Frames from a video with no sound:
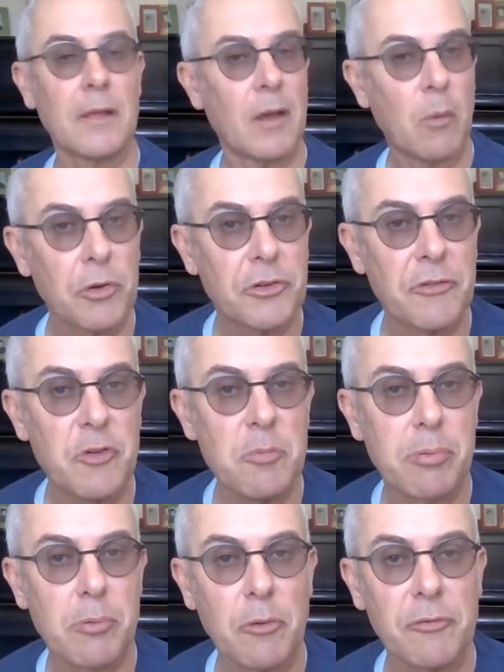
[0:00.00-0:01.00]
And what have you
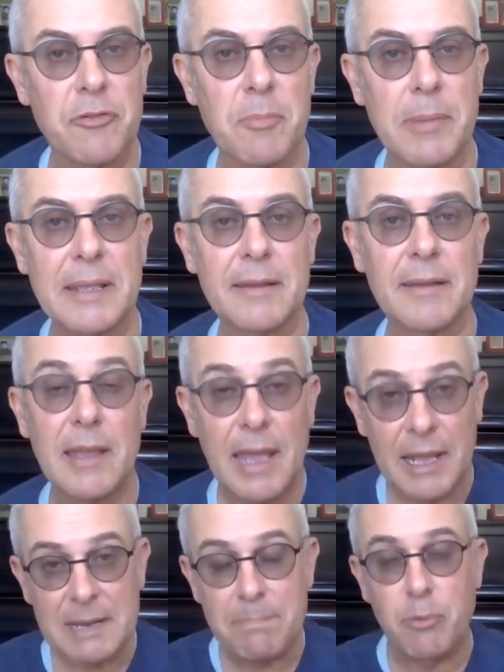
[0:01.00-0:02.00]
brought for me?"
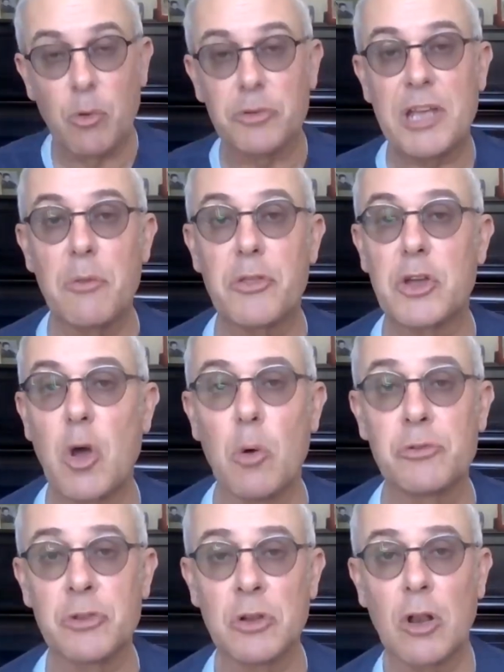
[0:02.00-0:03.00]
And he brought out the
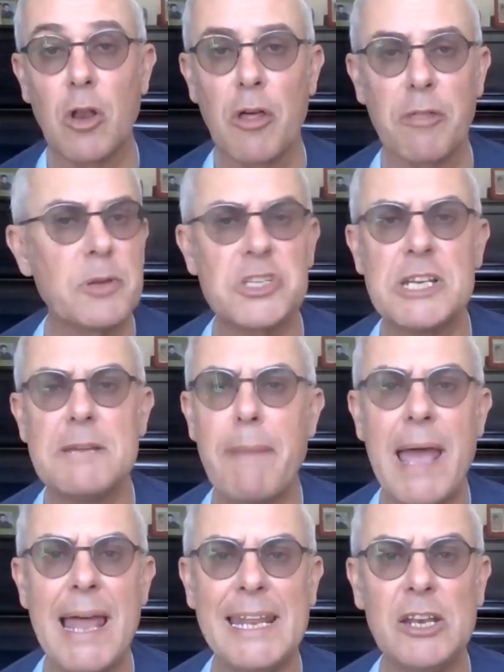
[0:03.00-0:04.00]
golden cloth, but she
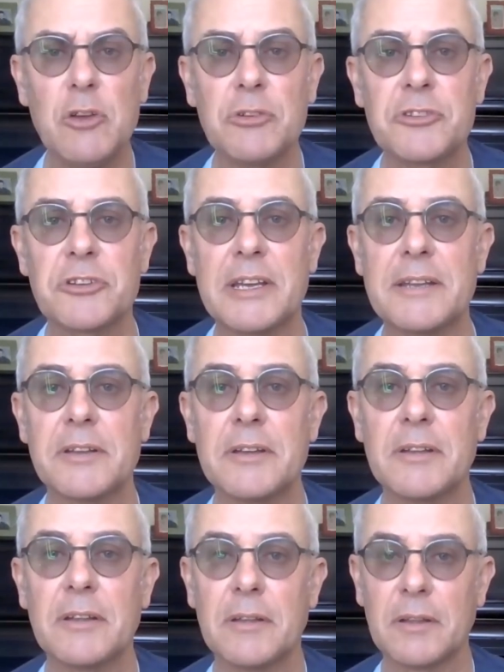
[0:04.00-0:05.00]
barely looked at it.
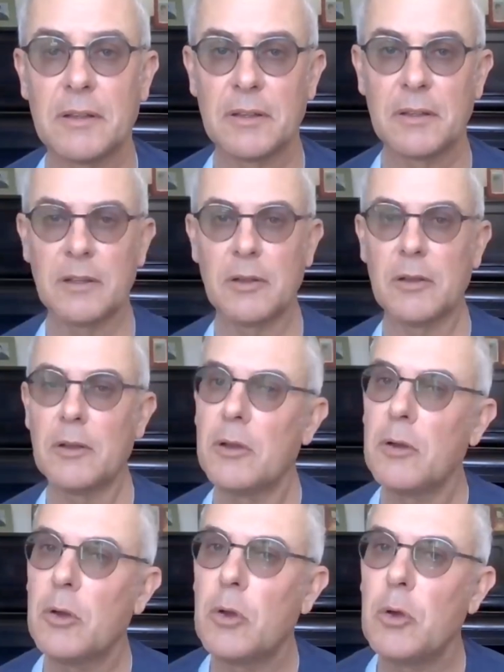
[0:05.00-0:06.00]

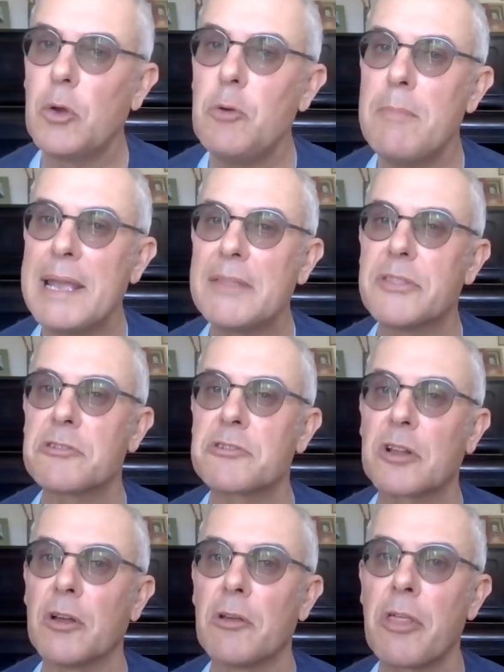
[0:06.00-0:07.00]
"Who made this
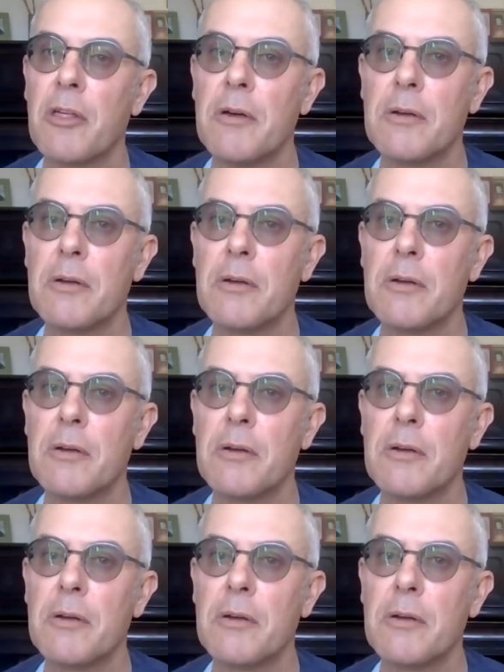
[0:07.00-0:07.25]
cloth?"